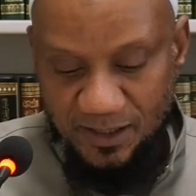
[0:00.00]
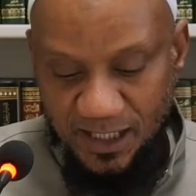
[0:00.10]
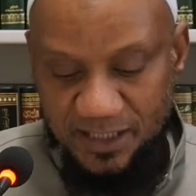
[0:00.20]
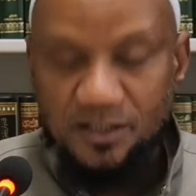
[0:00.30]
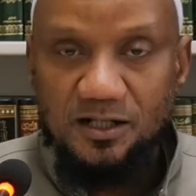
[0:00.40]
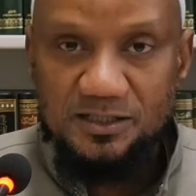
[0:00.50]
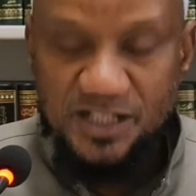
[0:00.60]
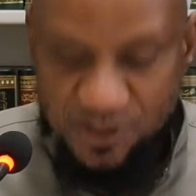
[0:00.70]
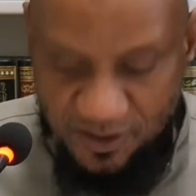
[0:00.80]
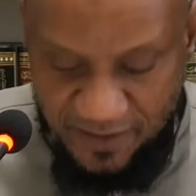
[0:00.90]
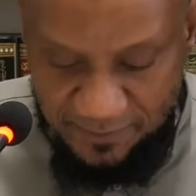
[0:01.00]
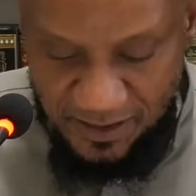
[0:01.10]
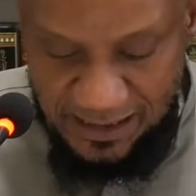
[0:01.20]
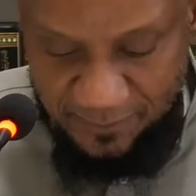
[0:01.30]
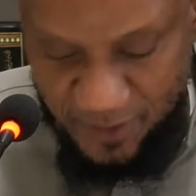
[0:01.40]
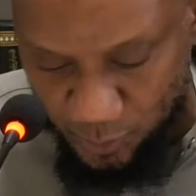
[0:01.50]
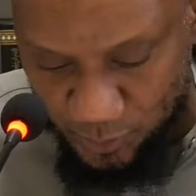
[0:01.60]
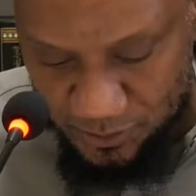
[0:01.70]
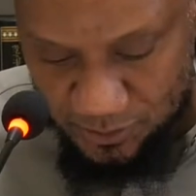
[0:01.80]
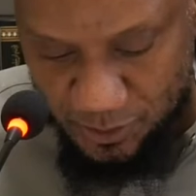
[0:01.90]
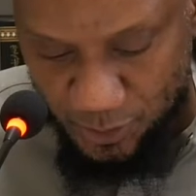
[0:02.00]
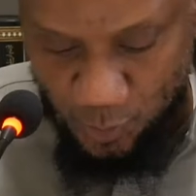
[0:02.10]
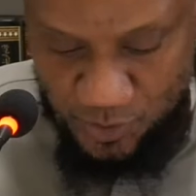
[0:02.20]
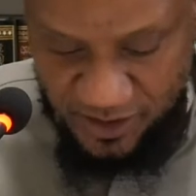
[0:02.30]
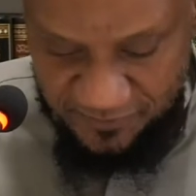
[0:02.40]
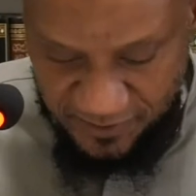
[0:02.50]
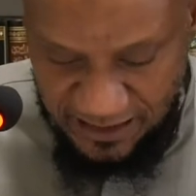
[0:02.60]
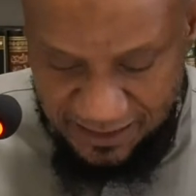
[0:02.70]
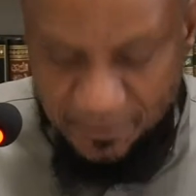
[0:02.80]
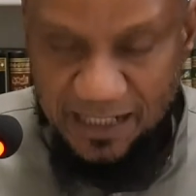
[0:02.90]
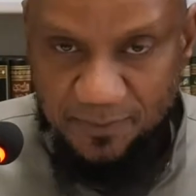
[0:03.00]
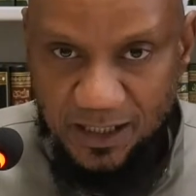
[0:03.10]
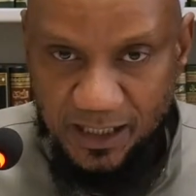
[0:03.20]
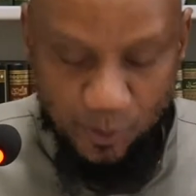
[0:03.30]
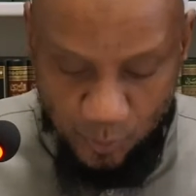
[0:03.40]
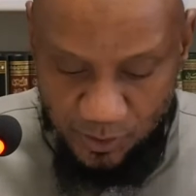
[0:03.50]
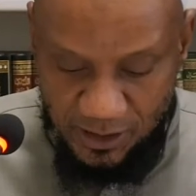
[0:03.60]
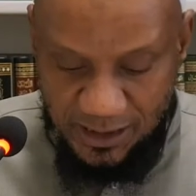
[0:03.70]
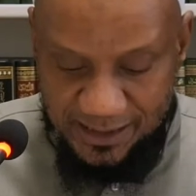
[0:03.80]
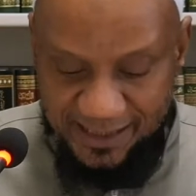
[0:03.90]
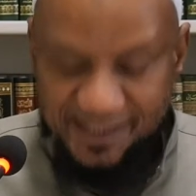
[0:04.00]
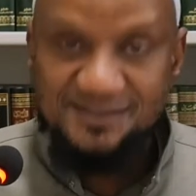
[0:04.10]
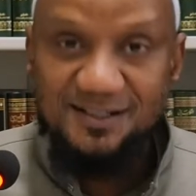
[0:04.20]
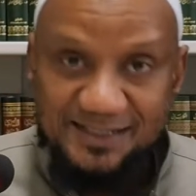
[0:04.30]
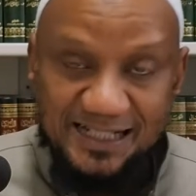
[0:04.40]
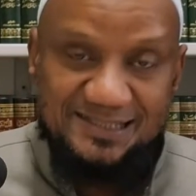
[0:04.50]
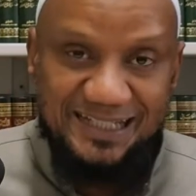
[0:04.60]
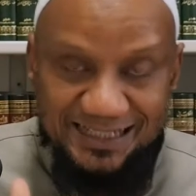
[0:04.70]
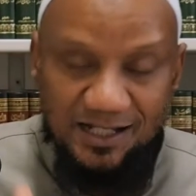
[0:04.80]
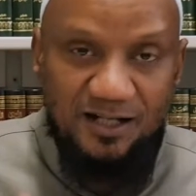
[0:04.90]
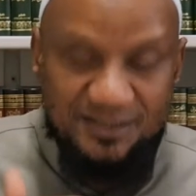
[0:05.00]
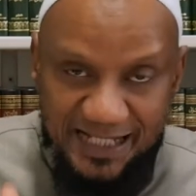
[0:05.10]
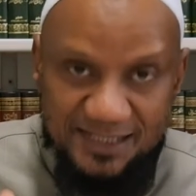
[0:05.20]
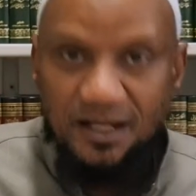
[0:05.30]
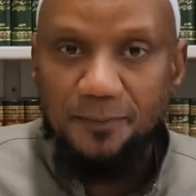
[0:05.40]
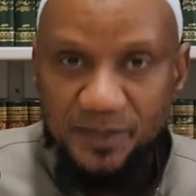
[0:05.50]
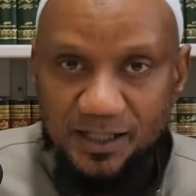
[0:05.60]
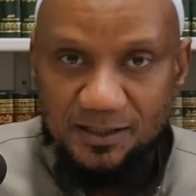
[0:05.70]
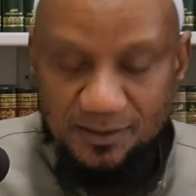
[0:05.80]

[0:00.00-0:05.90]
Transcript: Another condition of them, lam yakun yujad fi al-bab ghayru, that there's nothing else on that topic.